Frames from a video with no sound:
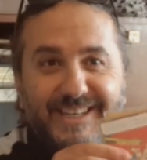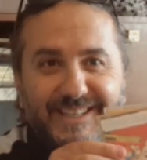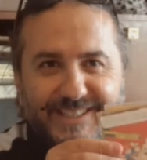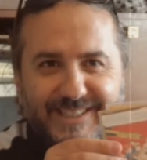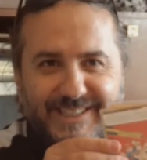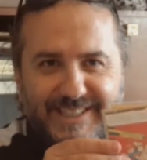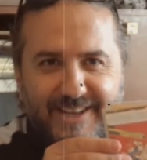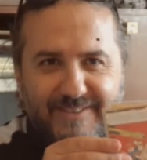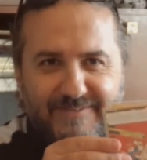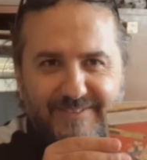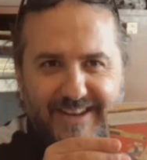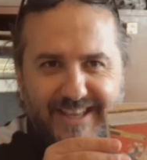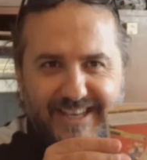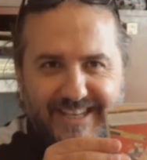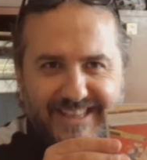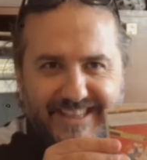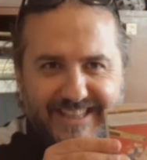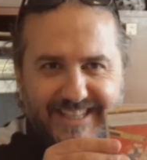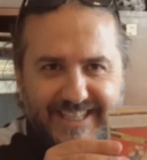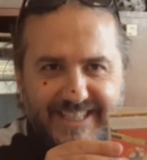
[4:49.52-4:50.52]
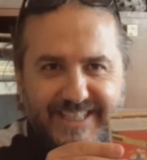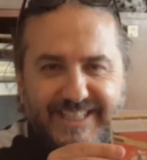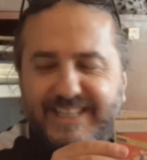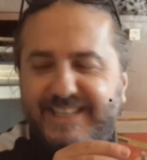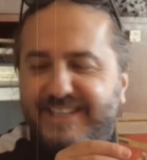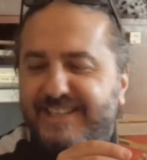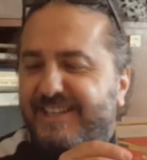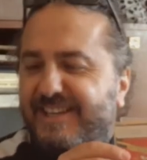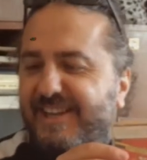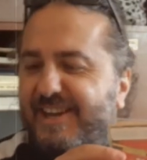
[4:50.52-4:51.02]
stuff like this,
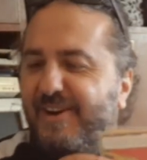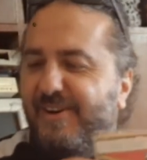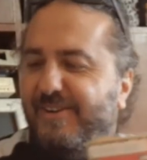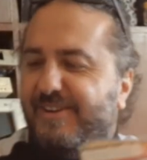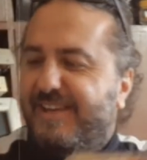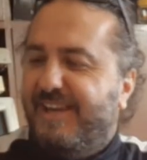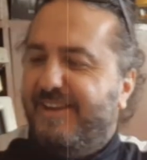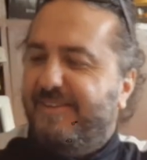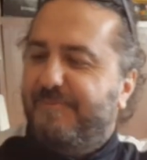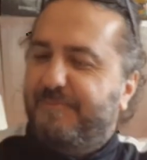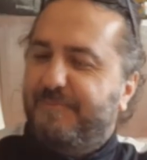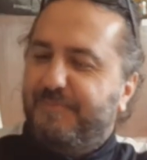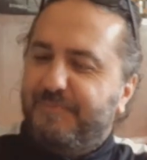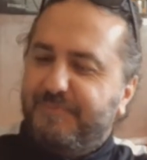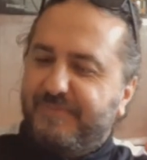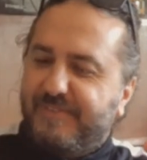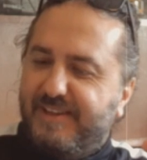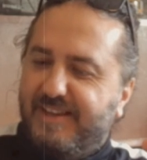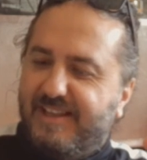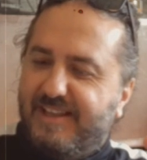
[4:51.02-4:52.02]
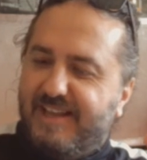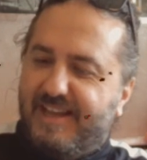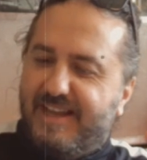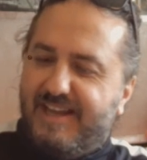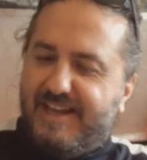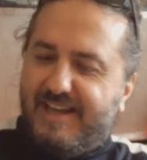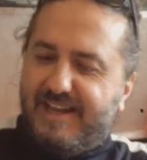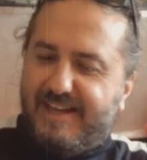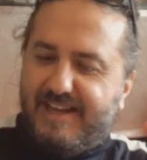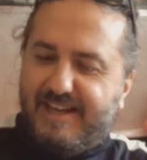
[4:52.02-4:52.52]
okay?
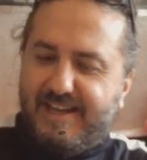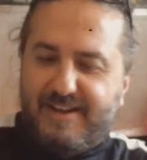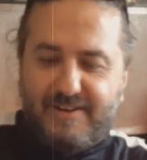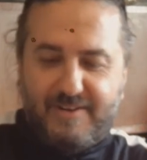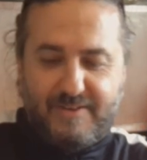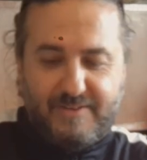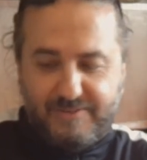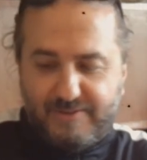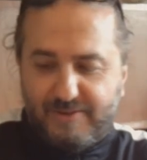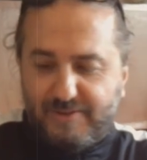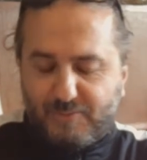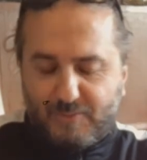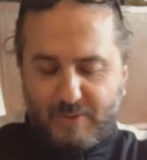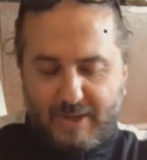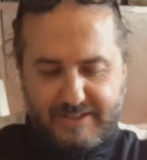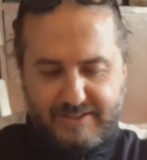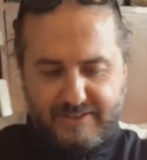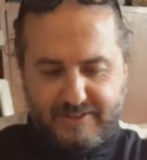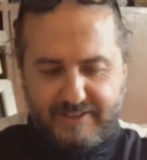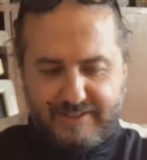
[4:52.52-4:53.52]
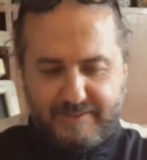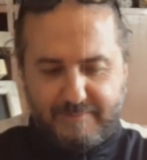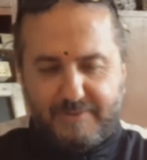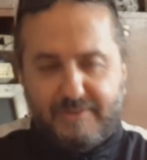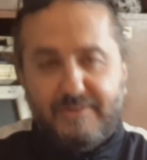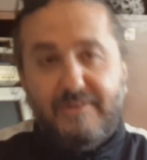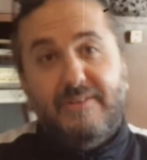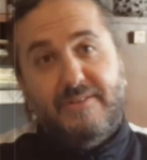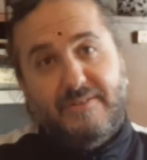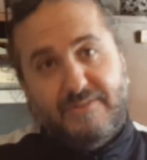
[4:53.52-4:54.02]
Not quite
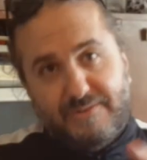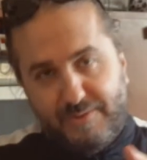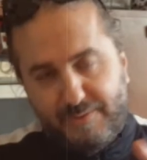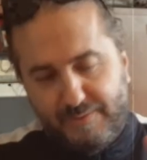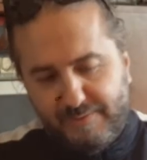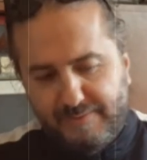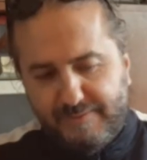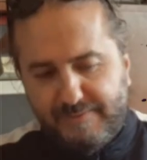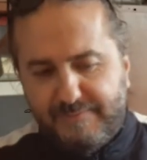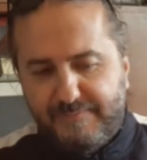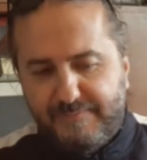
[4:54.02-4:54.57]
usable too,